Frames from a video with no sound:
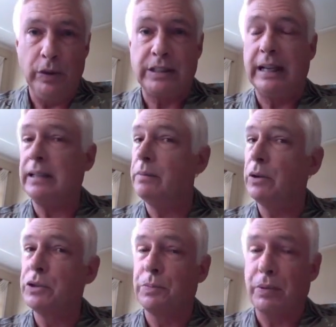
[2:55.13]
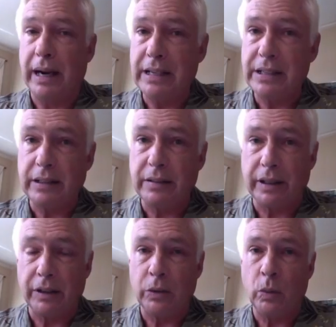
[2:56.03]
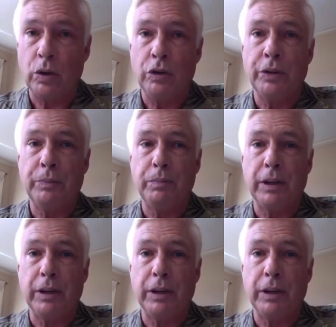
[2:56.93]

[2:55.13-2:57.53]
It's not the most surprising thing in the world that